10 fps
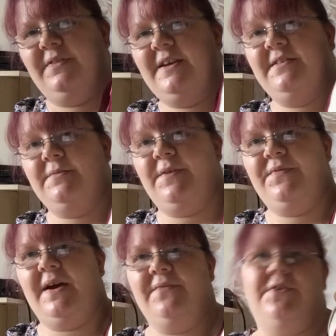These are my
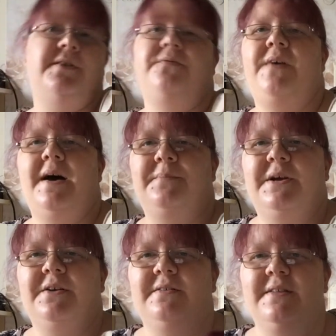favourite, and in fact,
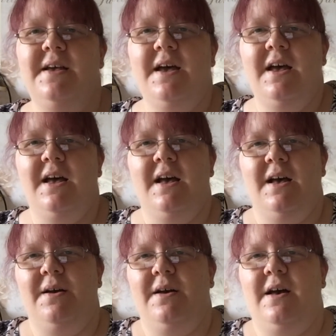because
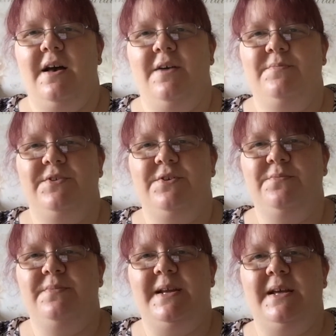
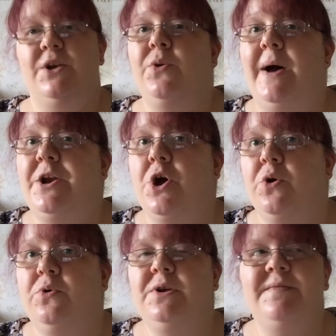somebody who I
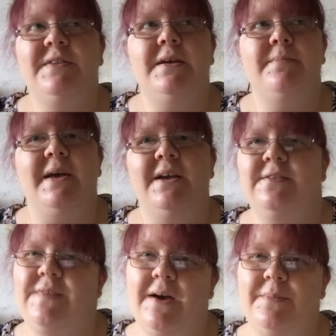know who lives near me
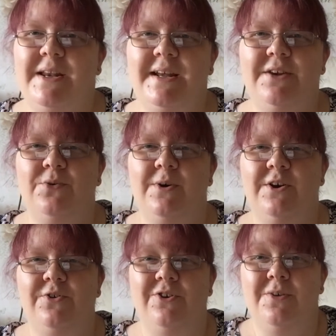has found me a
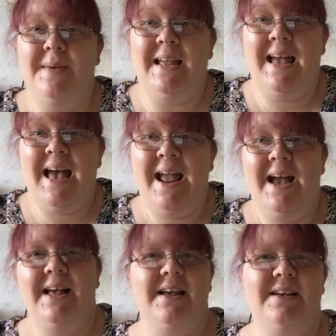needlework group. Yay!
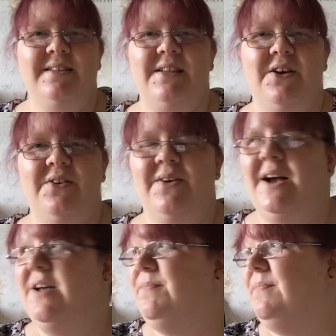So
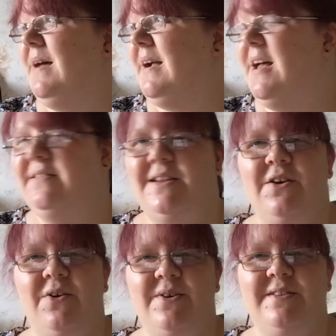I can't
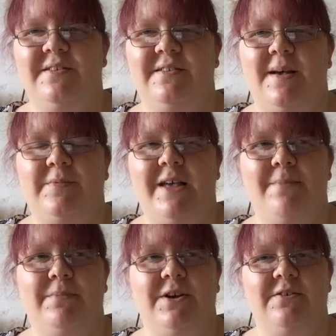start going till
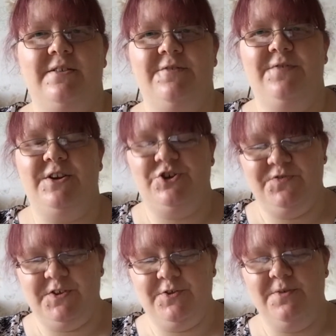September because they finish
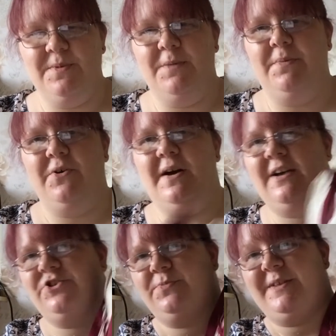for summer, but
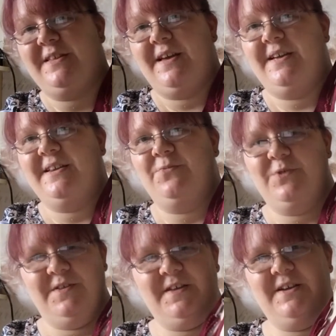I shall be taking
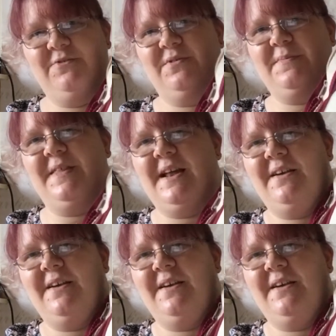one of these with me then.